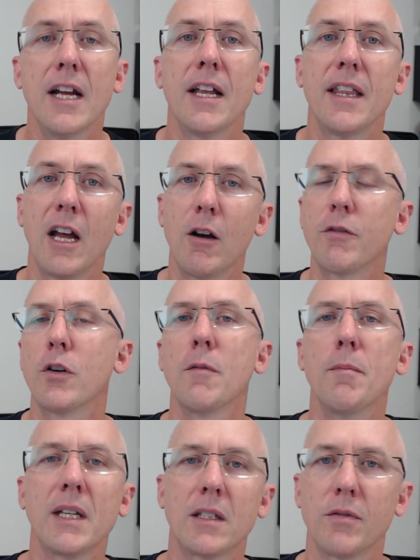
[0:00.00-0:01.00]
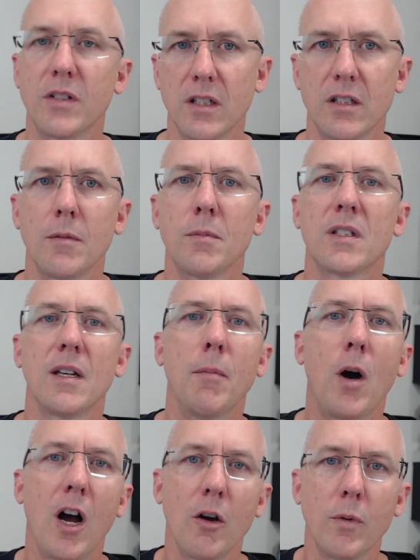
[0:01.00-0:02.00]
Now I've got a mix of systems, some
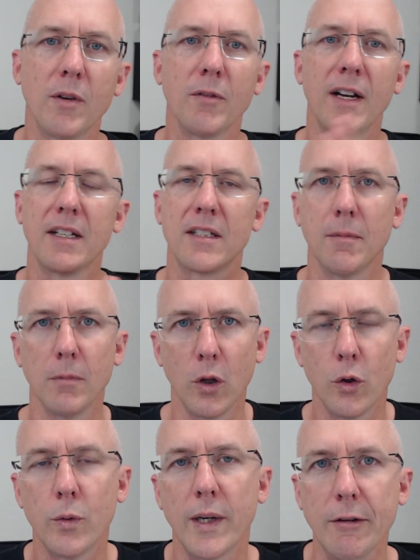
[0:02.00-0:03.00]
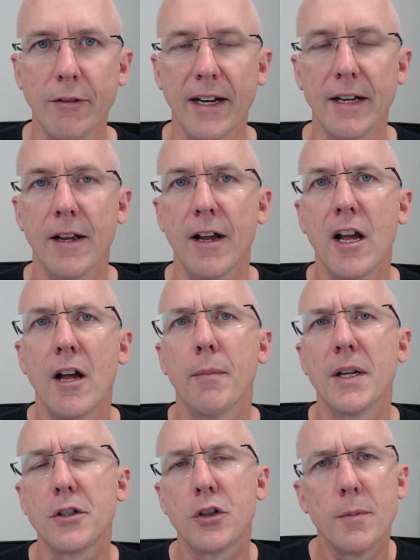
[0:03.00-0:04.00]
high win rate, some low win rate,
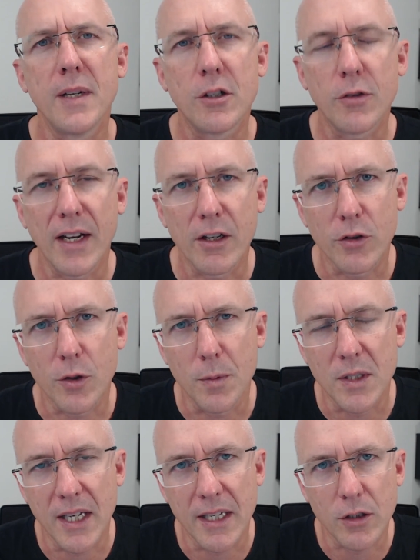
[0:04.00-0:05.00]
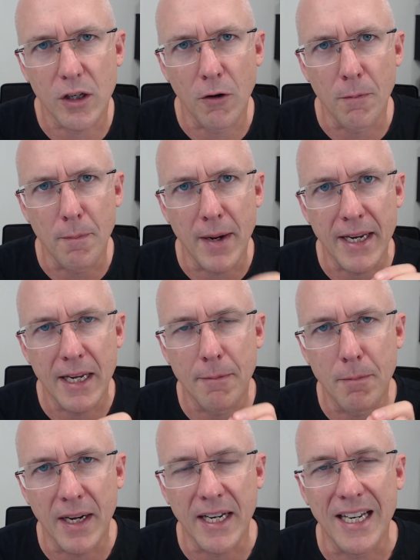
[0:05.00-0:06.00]
but too many traders are obsessed on making
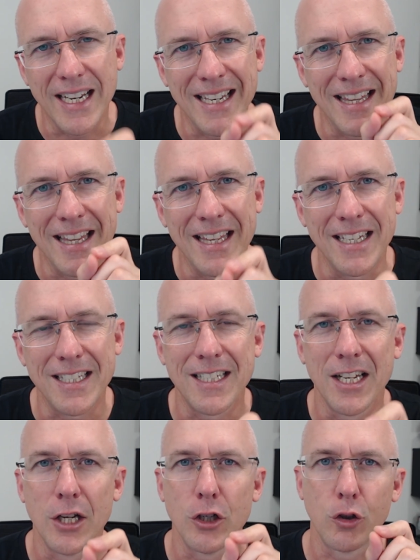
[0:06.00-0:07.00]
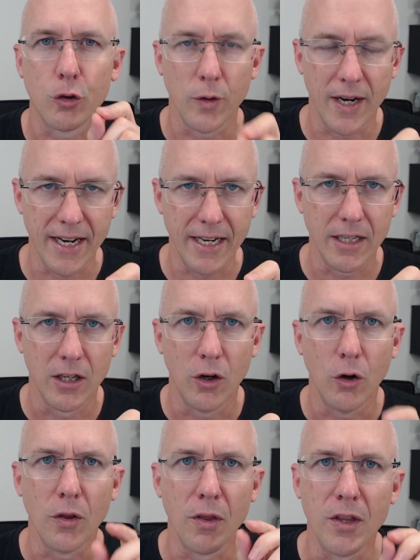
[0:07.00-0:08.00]
money in this trade,
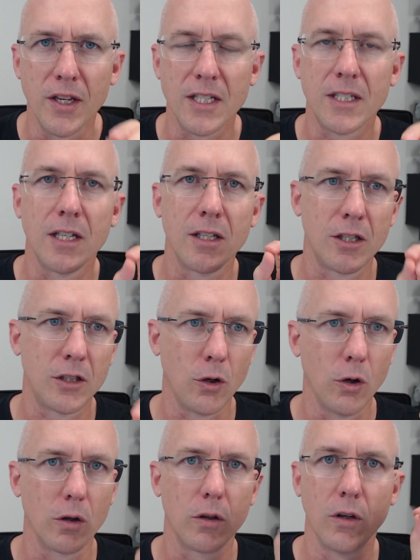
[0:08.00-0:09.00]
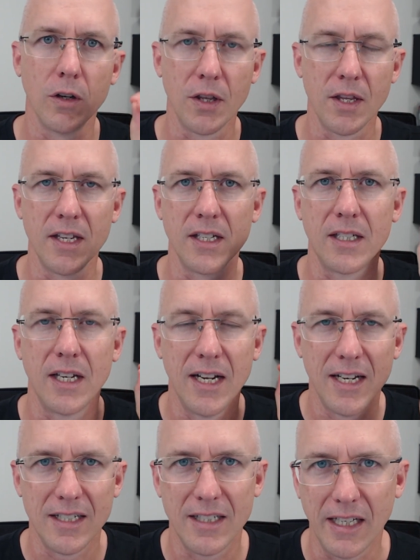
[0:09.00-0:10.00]
on this stock, on this
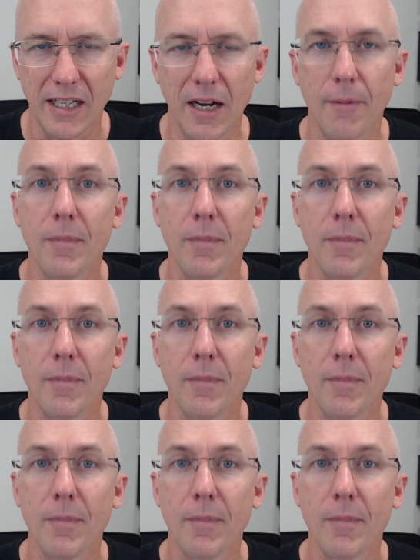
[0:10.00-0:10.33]
ticker.